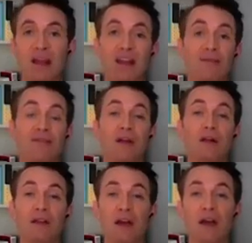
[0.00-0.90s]
then it
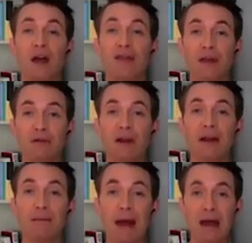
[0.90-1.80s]
feels like nothing
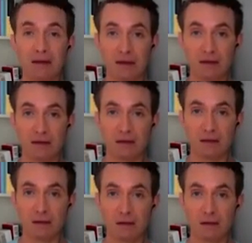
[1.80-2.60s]
really matters.